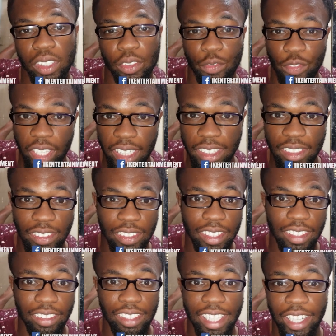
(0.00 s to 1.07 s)
the fade's
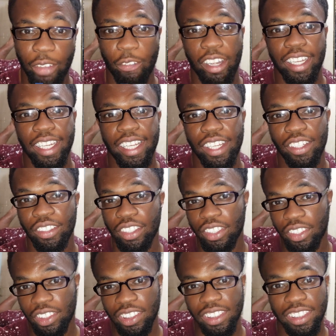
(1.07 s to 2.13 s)
looking like right now. You know,
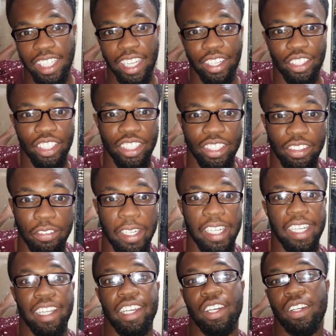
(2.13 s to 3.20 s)
this is the haircut right
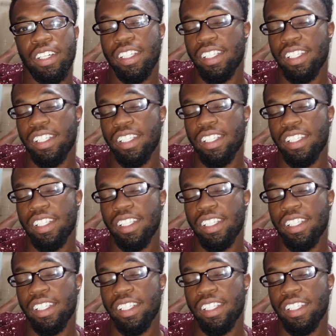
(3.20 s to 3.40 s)
now.